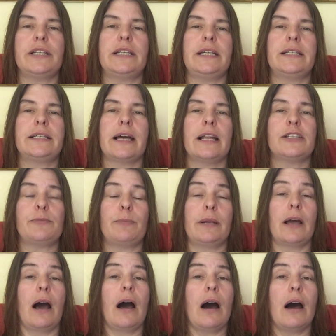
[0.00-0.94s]
to detail has been
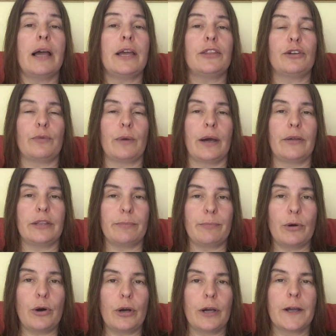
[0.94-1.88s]
high throughout the
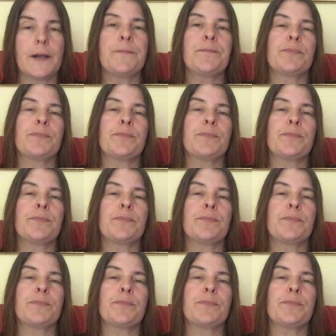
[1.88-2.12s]
book.